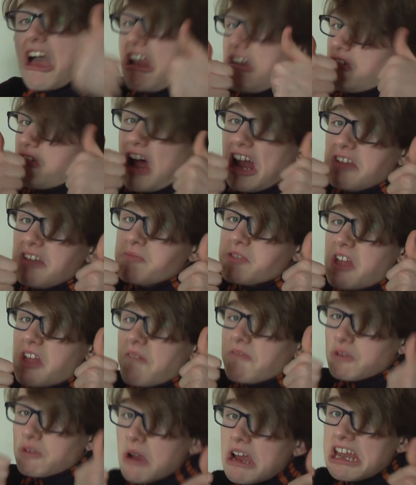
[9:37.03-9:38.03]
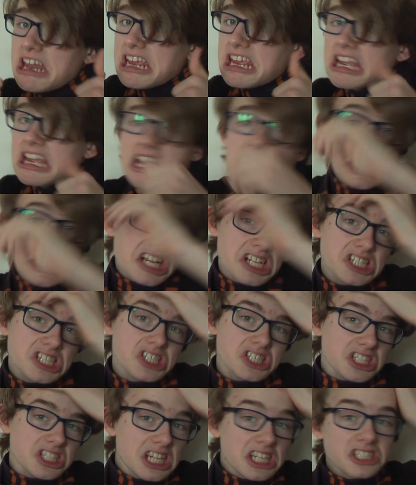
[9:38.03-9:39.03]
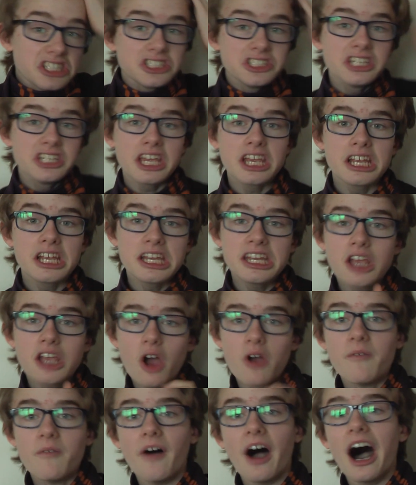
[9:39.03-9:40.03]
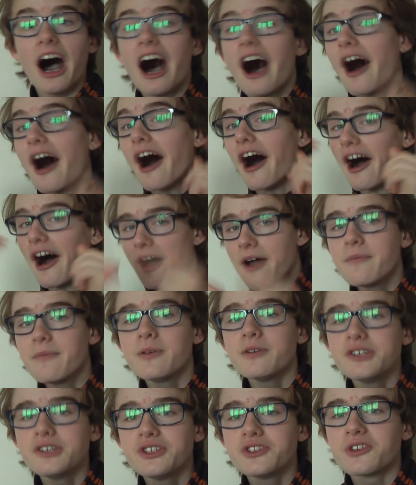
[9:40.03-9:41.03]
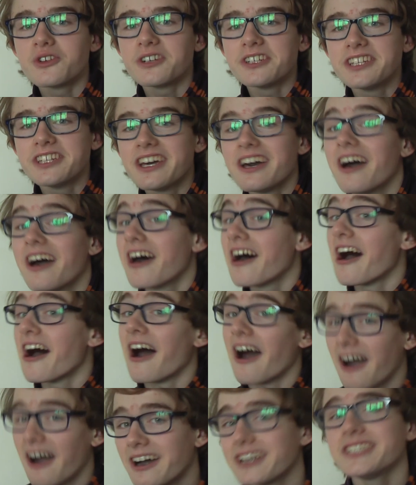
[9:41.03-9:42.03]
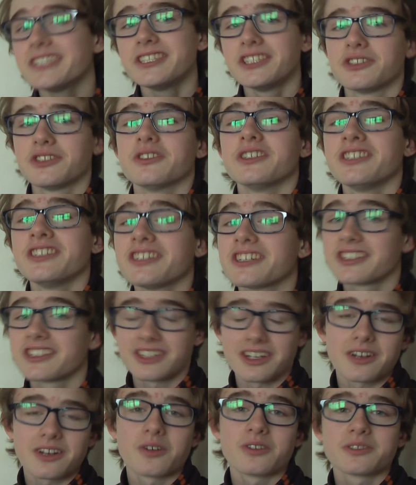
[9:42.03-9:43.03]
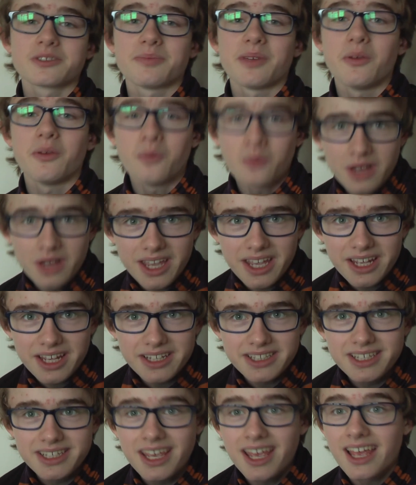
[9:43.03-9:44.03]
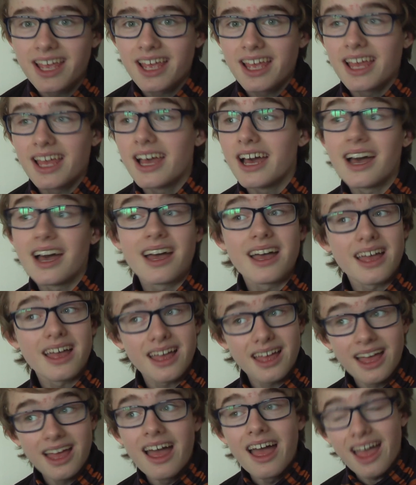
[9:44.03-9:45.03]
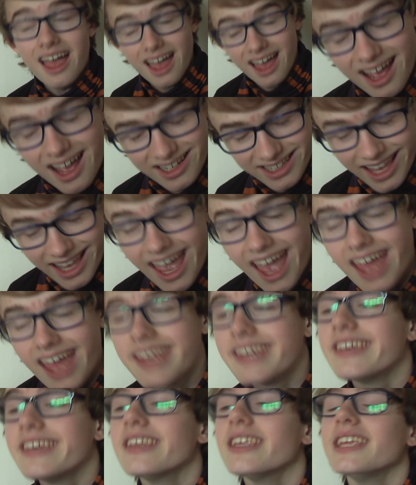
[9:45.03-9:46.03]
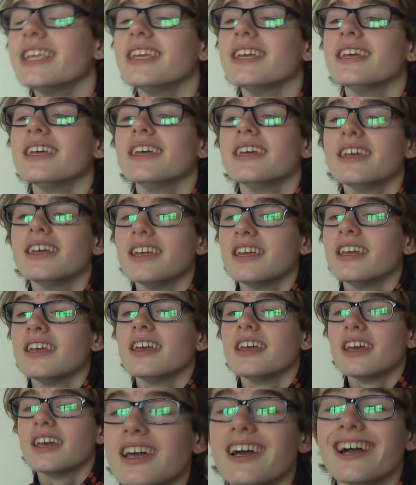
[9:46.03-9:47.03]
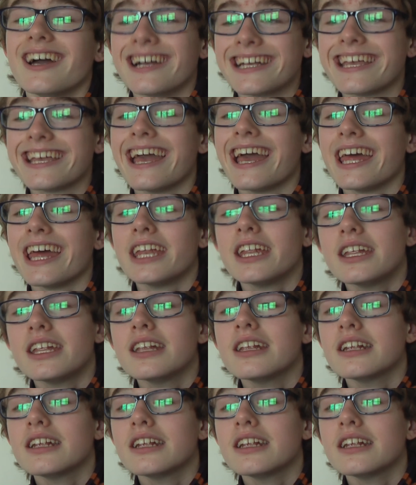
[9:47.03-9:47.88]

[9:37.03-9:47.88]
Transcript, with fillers: Random Stuff 20 is, is nearly over. I hope you enjoyed it. I enjoyed it because I got to be weird. Again. Again.